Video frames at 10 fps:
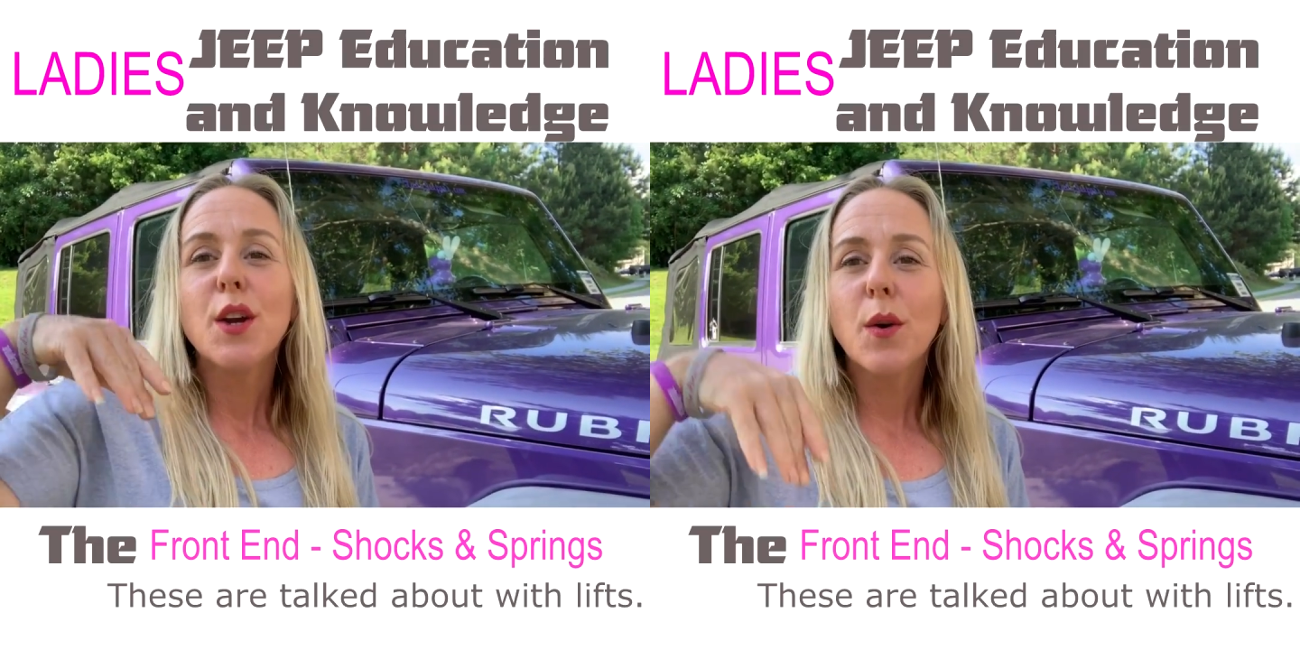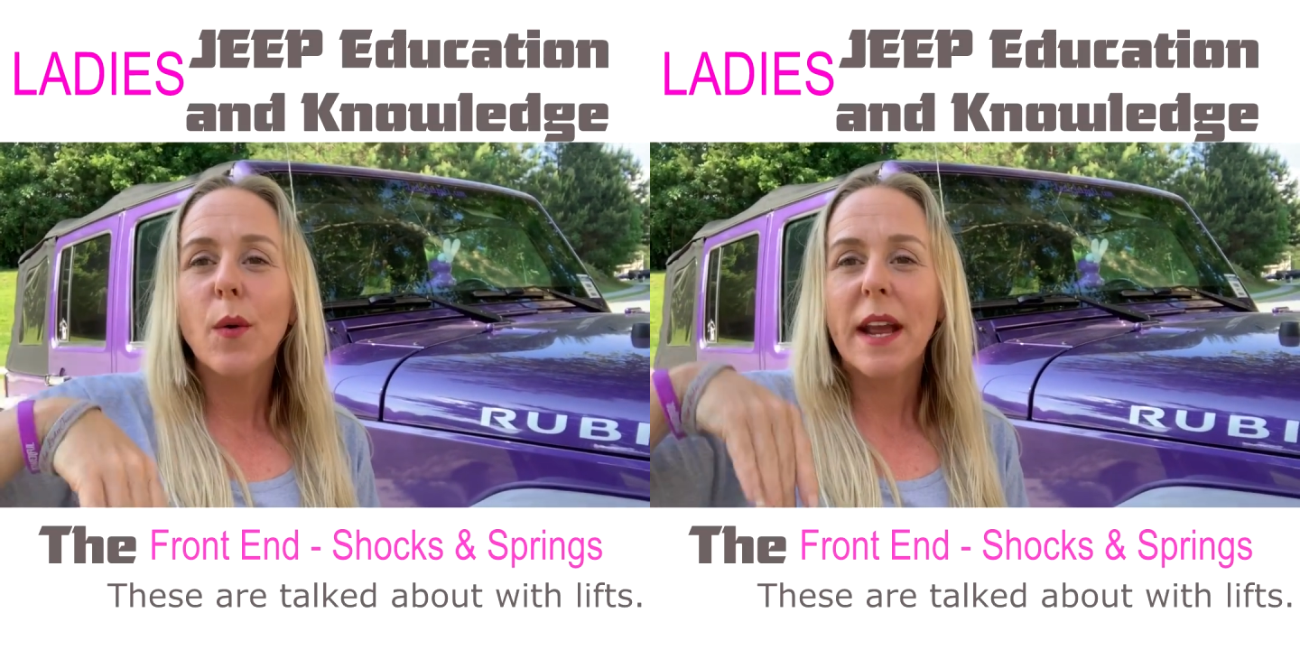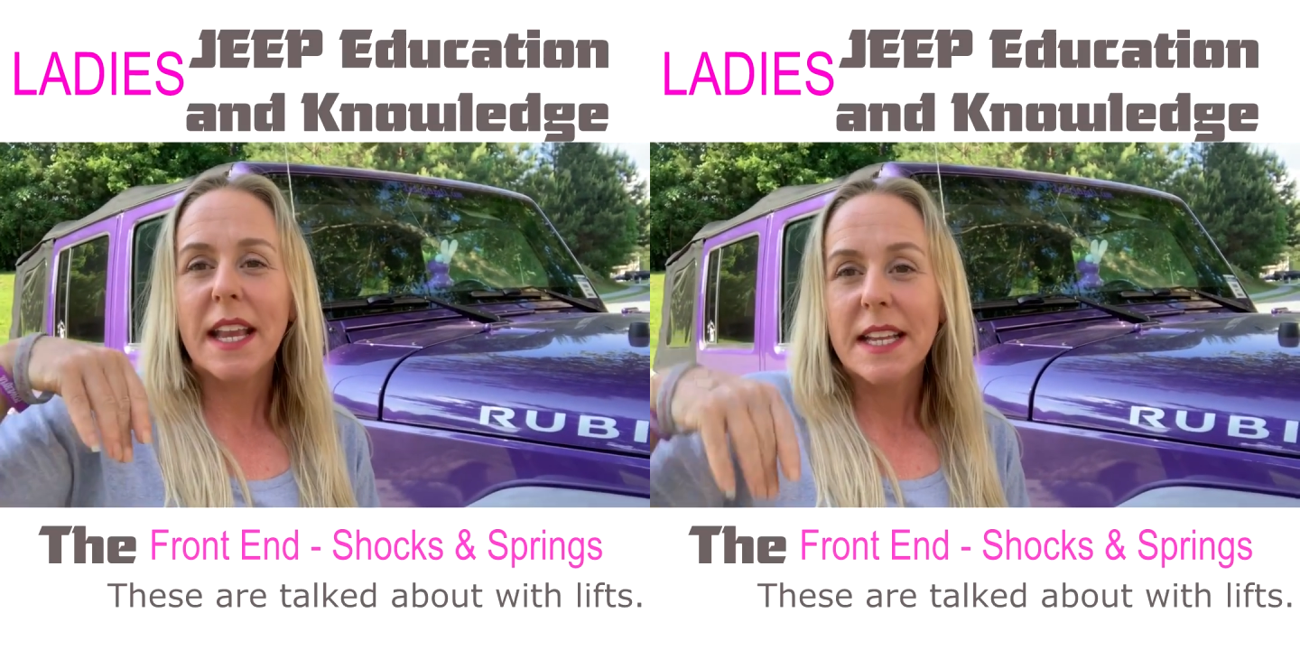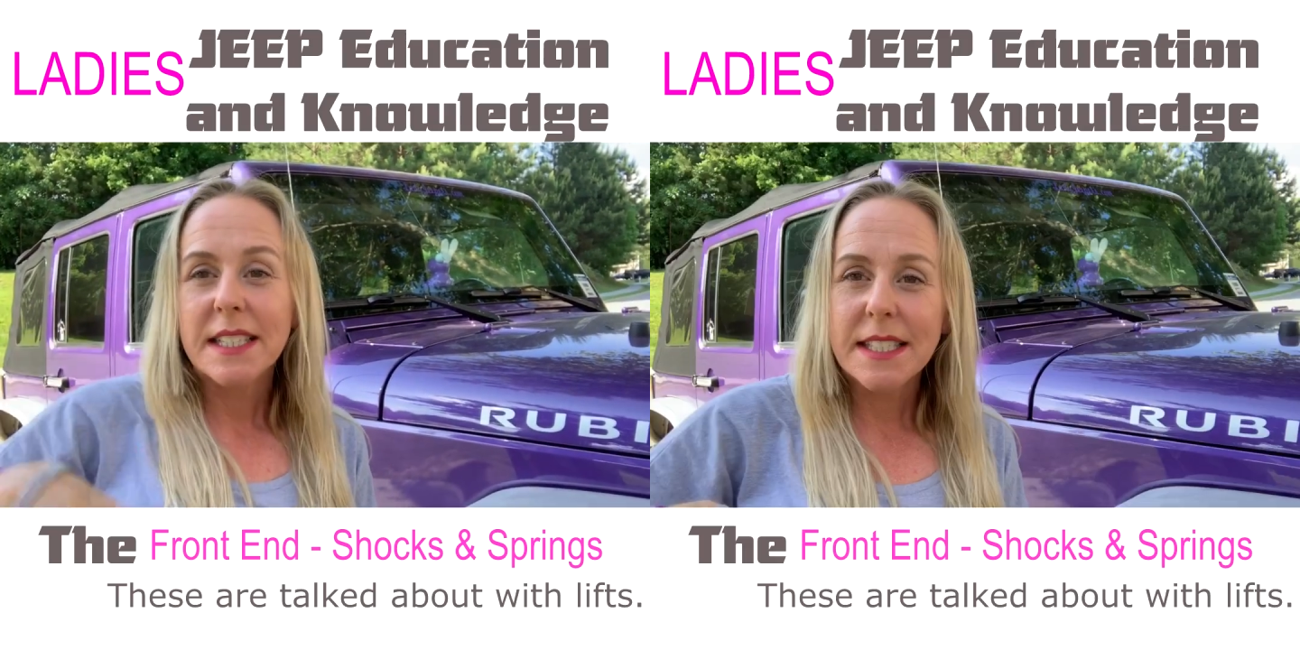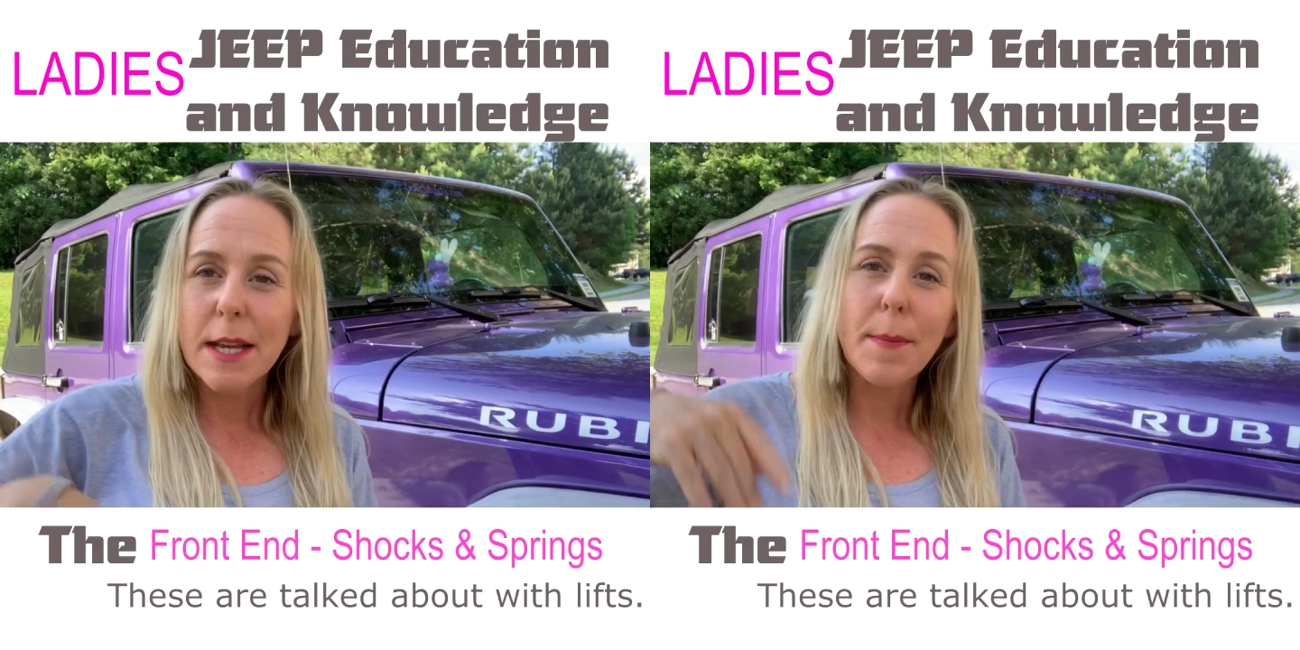quick
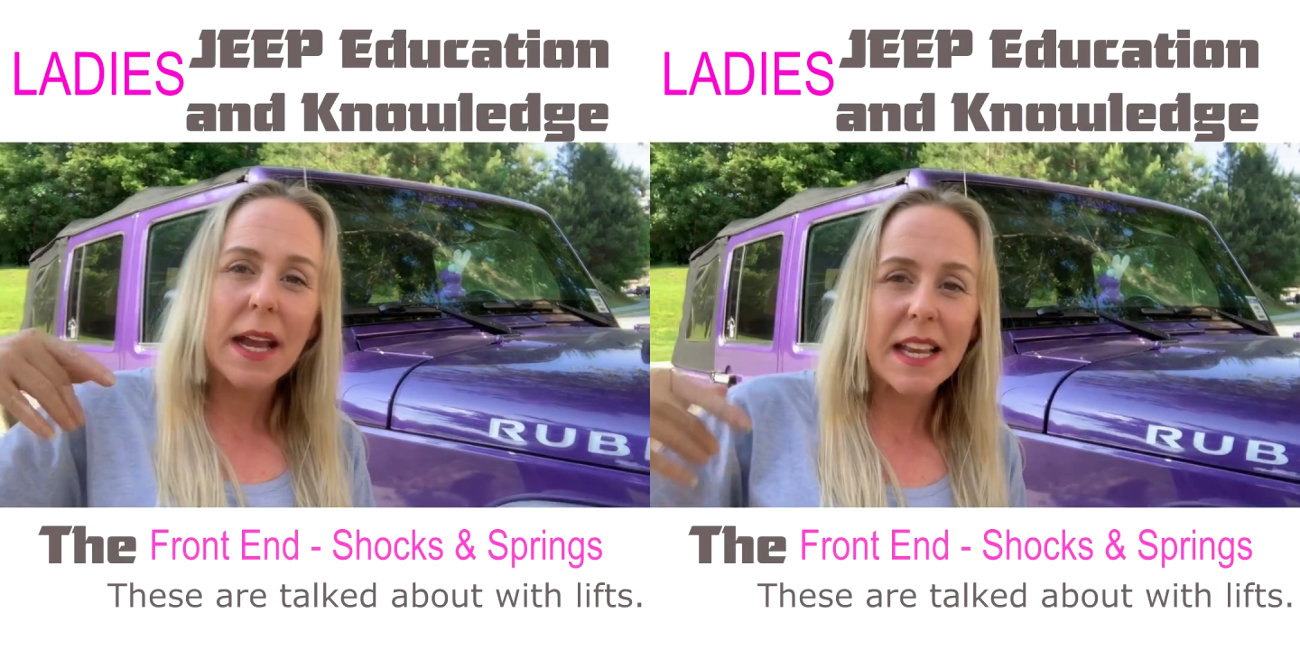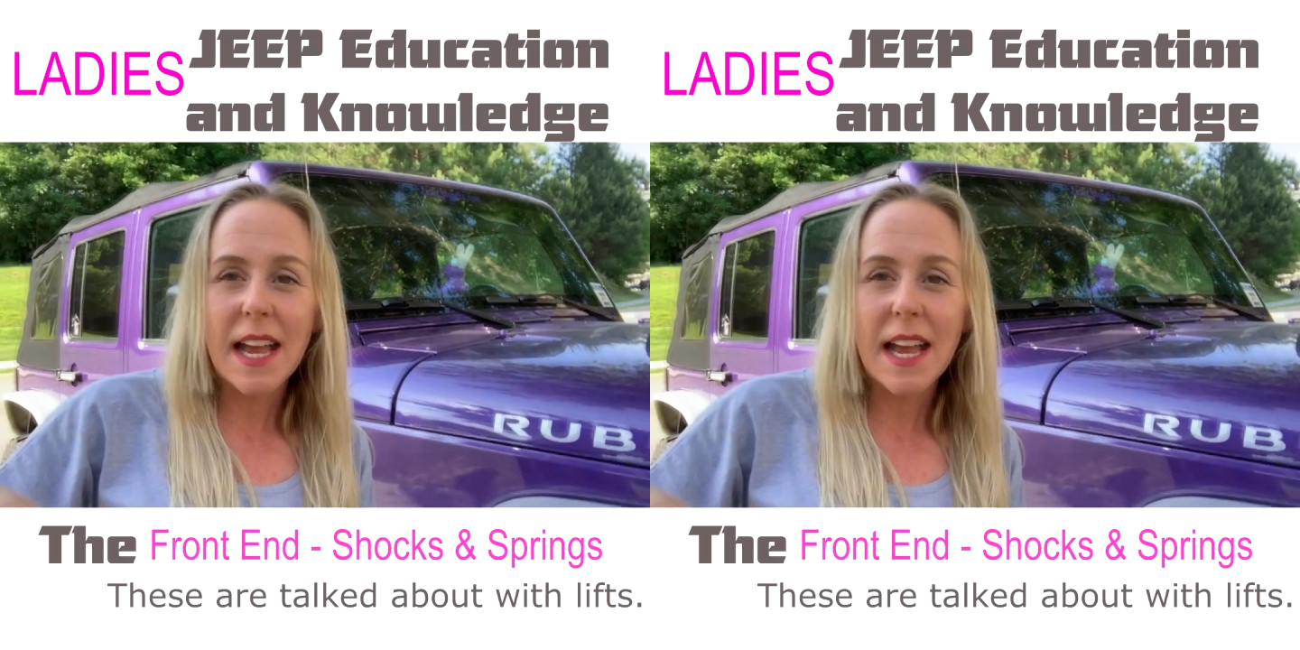tip